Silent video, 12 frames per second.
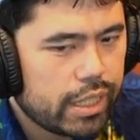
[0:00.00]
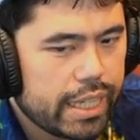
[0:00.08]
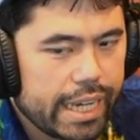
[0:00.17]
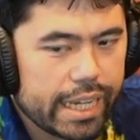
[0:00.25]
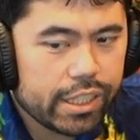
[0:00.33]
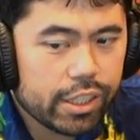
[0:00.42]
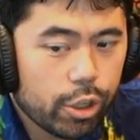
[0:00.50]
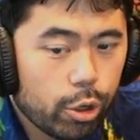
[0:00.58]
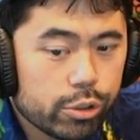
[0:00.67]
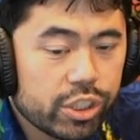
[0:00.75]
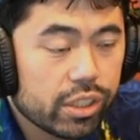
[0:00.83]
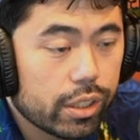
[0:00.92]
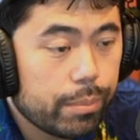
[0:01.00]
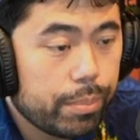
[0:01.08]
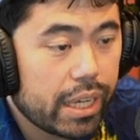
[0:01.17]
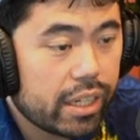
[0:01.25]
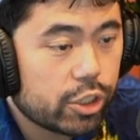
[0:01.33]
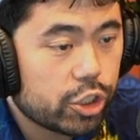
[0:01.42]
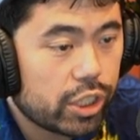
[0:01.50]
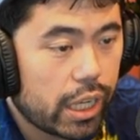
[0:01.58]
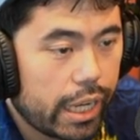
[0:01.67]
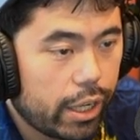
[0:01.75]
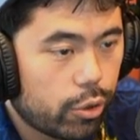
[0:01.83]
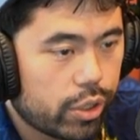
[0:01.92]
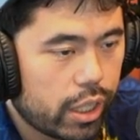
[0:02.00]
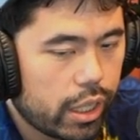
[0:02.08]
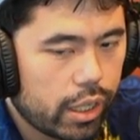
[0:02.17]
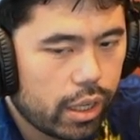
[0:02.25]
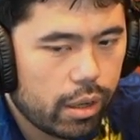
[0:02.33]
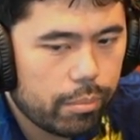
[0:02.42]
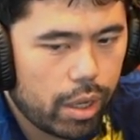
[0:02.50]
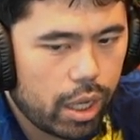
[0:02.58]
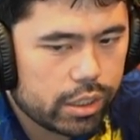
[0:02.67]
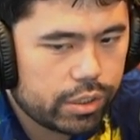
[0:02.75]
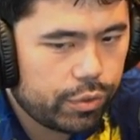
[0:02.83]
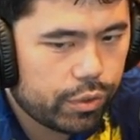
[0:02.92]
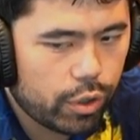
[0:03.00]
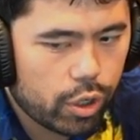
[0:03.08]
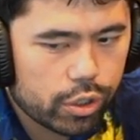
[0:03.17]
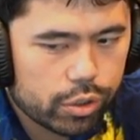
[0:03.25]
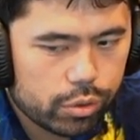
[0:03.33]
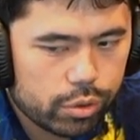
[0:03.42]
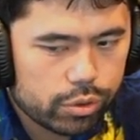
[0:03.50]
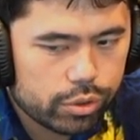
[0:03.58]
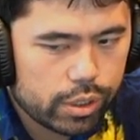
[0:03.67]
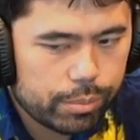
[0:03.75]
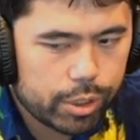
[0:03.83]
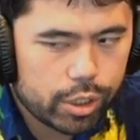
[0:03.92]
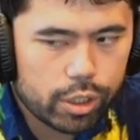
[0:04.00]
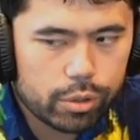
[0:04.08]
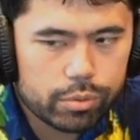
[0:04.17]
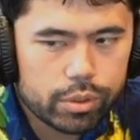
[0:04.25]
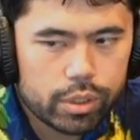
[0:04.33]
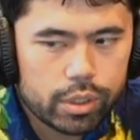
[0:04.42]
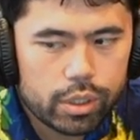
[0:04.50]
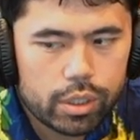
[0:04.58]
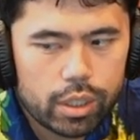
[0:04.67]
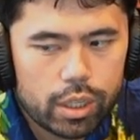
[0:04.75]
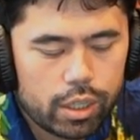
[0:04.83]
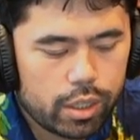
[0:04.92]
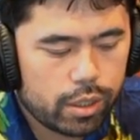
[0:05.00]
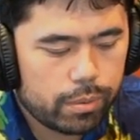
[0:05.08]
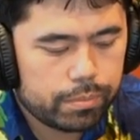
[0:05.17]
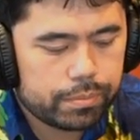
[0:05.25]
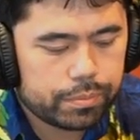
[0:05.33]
India to host the Olympiad in Chennai. Okay, mods, if you have articles, let me know. 1